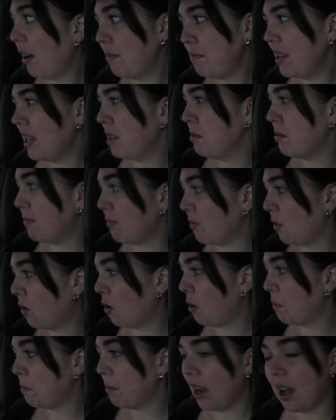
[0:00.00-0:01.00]
I've been here
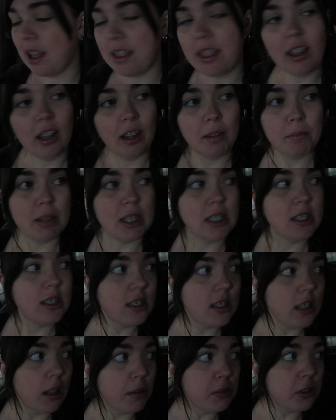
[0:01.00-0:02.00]
before, but I think I
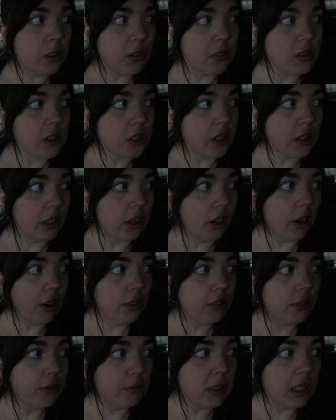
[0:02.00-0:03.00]
missed some sort of turn
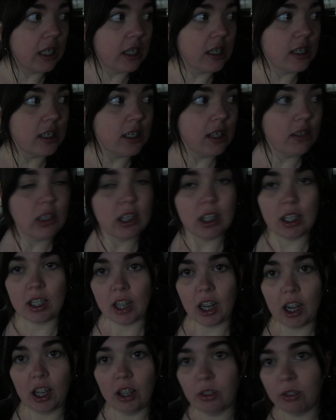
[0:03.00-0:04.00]
off because everything
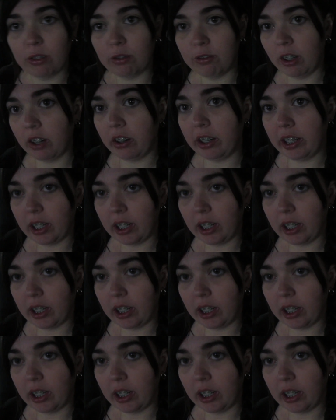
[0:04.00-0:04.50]
kind of looks very